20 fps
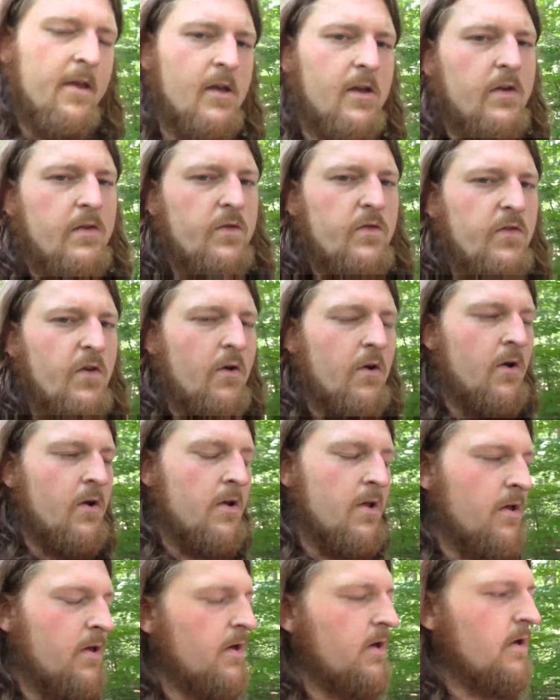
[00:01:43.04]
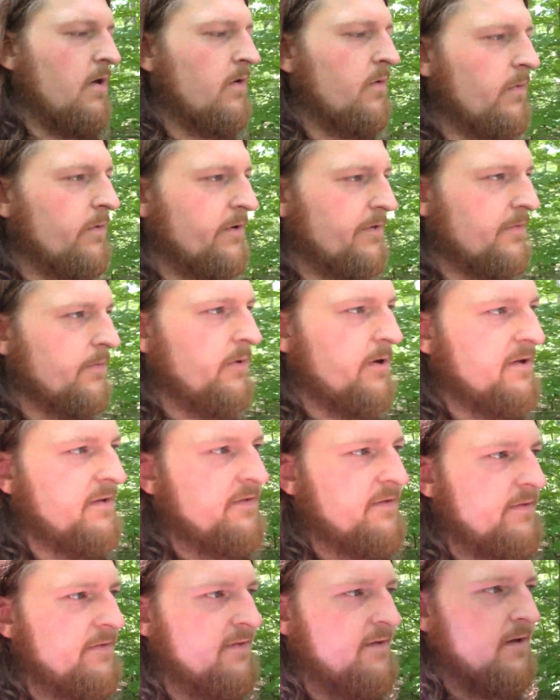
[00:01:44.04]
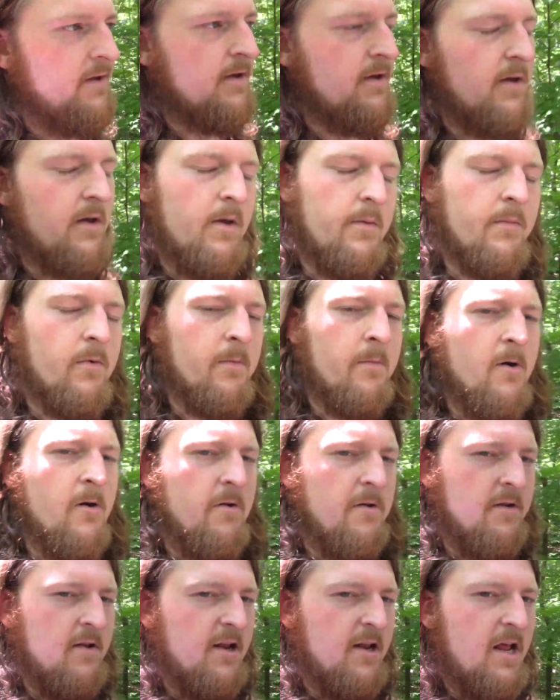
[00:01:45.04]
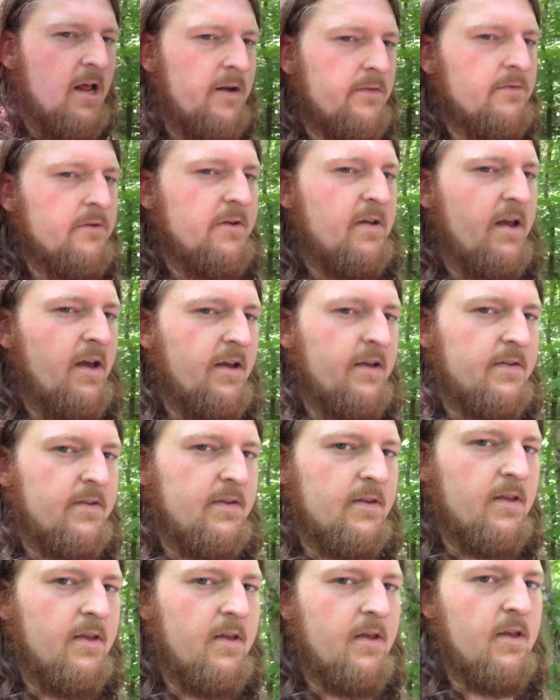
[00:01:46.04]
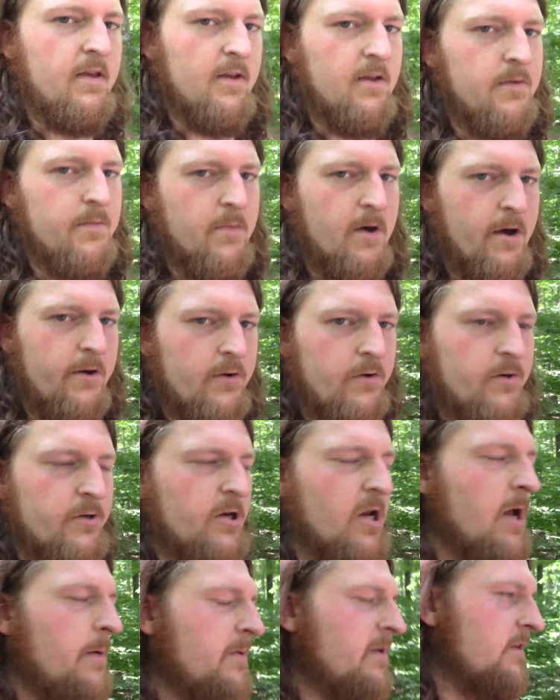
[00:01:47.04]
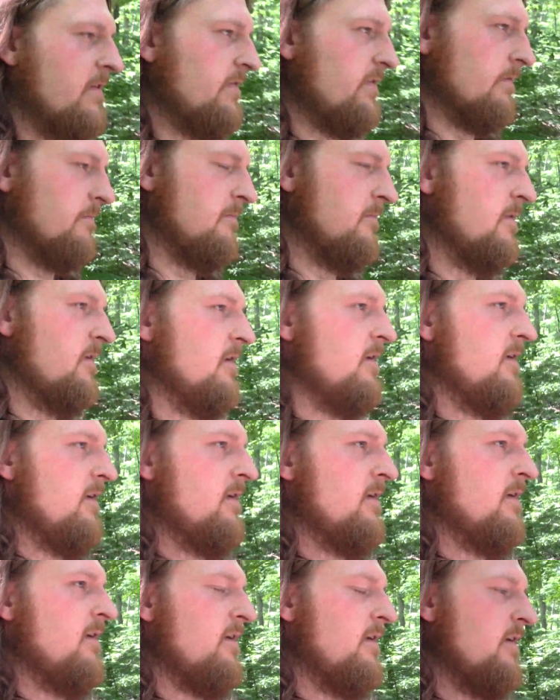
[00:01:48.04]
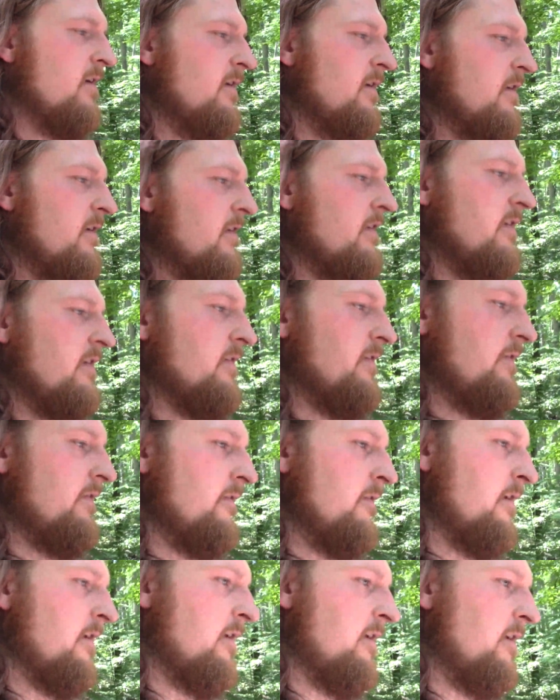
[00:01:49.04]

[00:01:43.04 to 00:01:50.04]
concern with what is promoted and advertised in modern shamanism is,